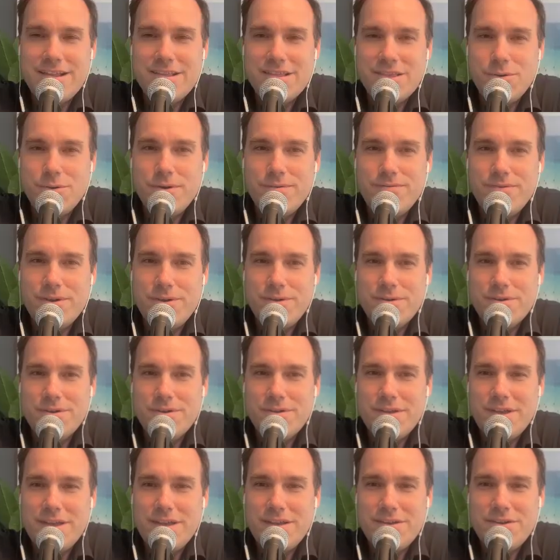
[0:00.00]
Louisville
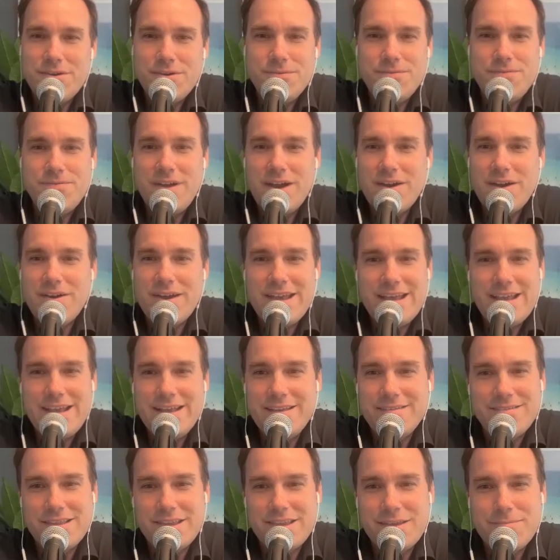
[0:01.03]
could very
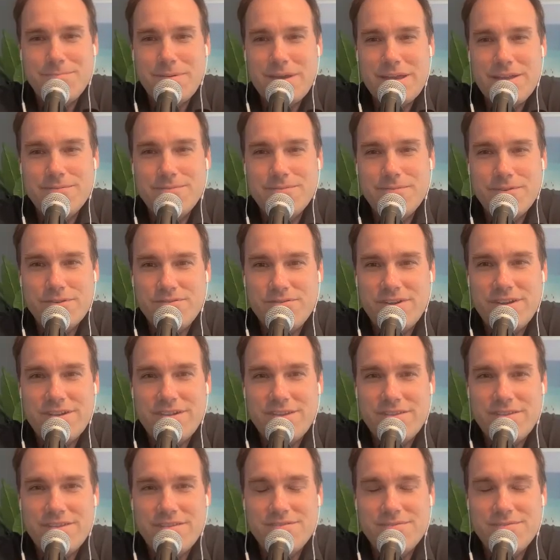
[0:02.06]
easily beat Virginia
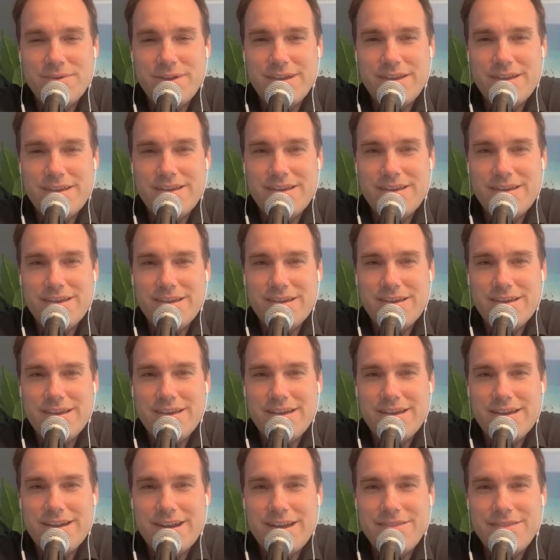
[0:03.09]
this week.
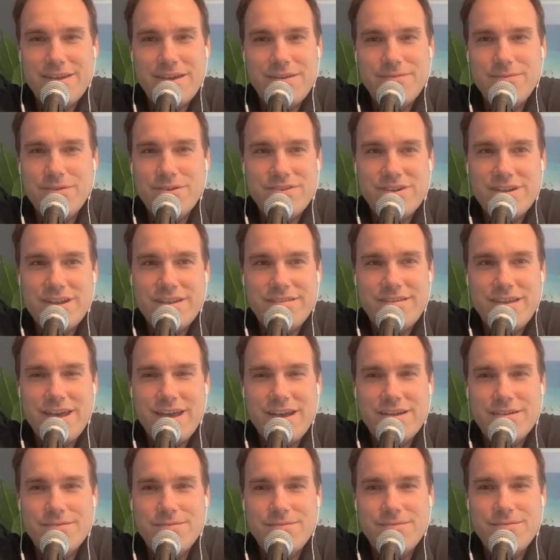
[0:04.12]
And I think Virginia Tech
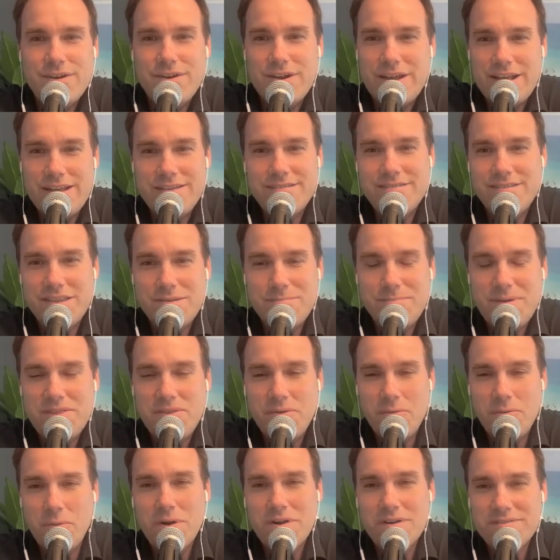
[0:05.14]
could very easily be the
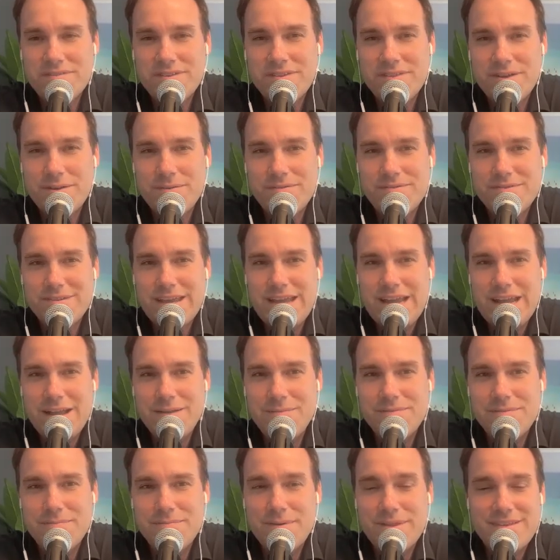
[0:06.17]
worst of those
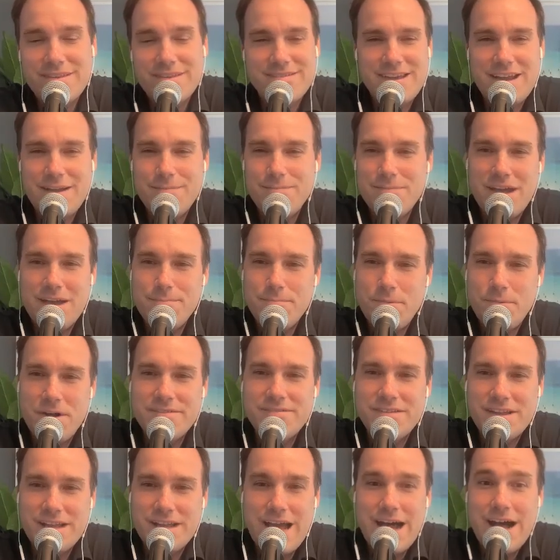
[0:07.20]
teams, but at the same time,
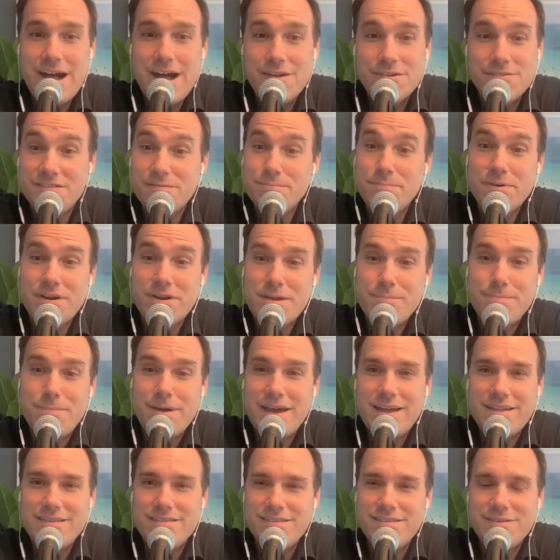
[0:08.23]
Boston College is pretty
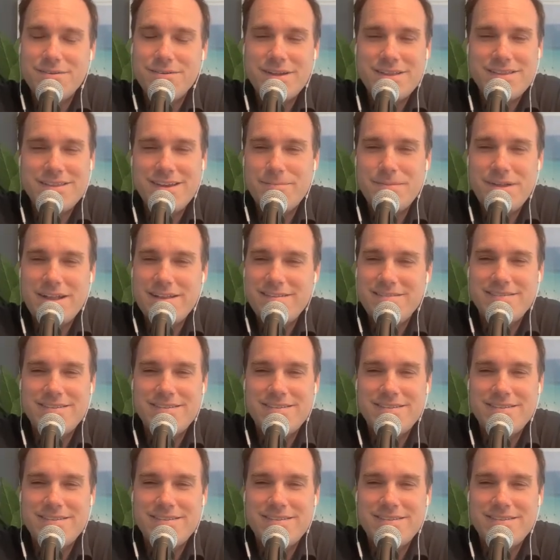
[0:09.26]
bad too. I mean,